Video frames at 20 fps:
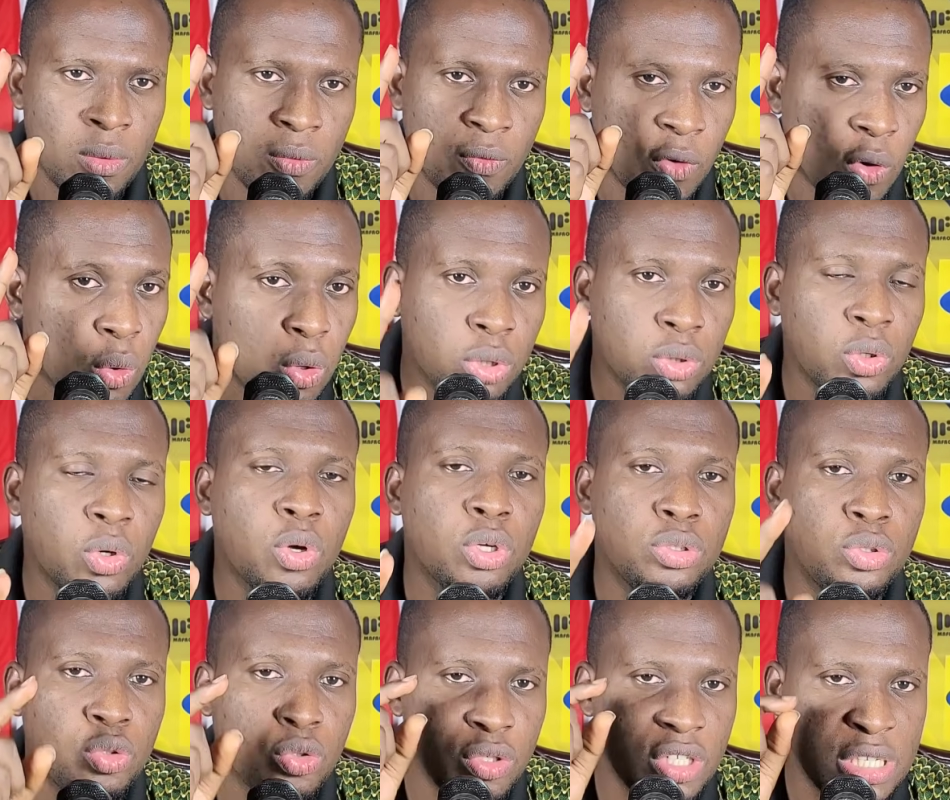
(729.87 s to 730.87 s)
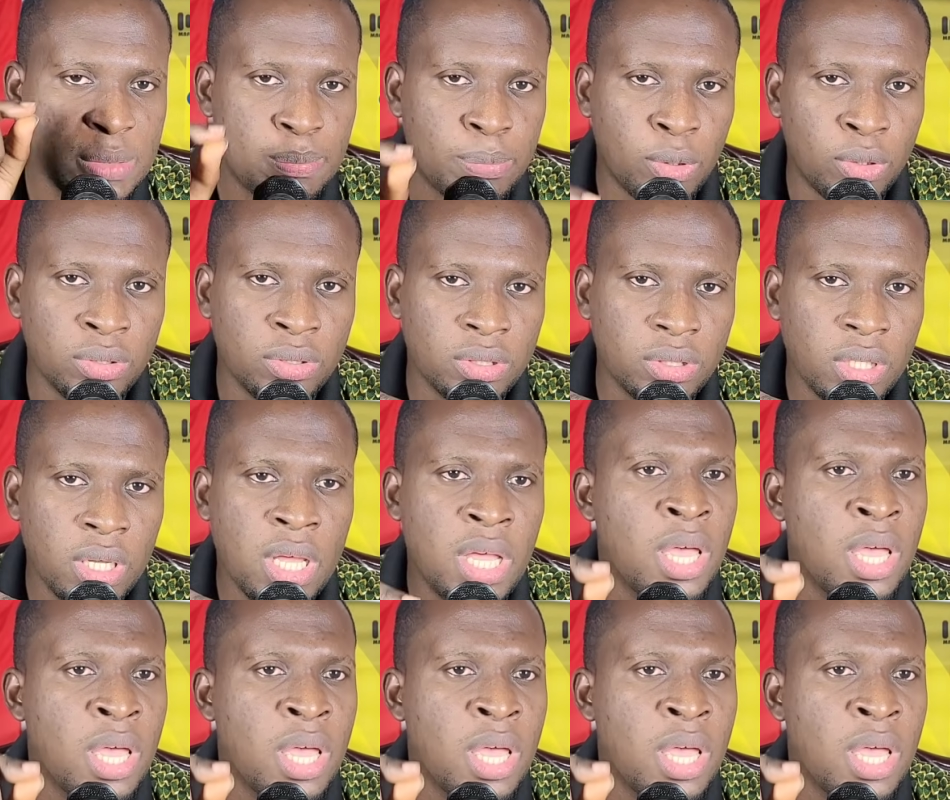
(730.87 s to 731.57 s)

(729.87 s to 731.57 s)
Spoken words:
for Kotoko to respond